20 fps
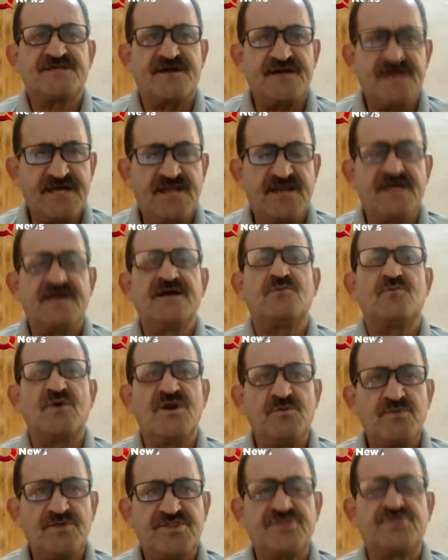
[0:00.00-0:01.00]
the
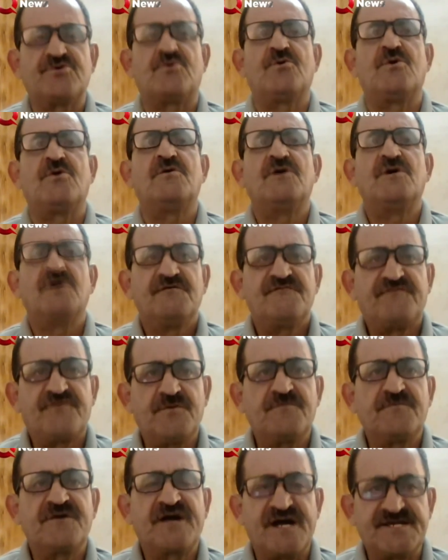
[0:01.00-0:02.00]
Israeli will withdraw
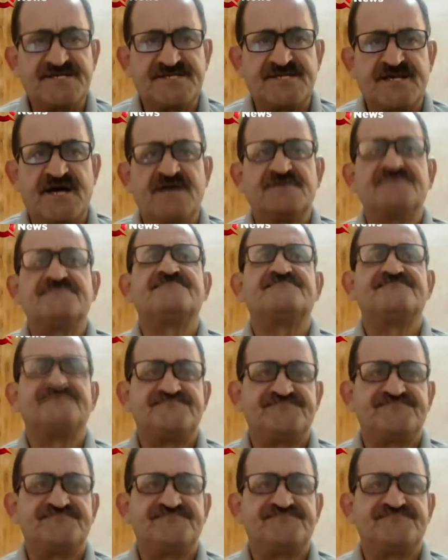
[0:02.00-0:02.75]
from Gaza.